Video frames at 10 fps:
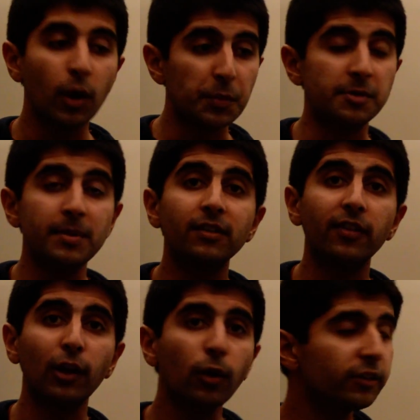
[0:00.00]
which means in
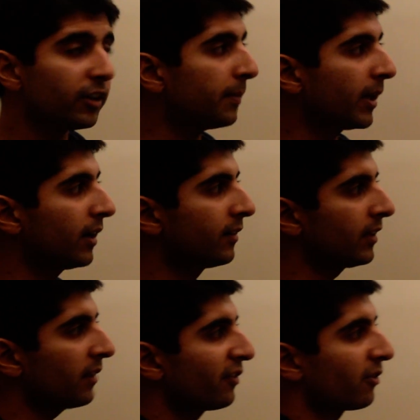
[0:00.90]
the long term they're going to
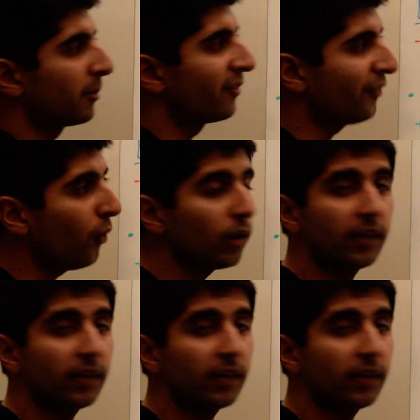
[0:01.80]
suffer from a fall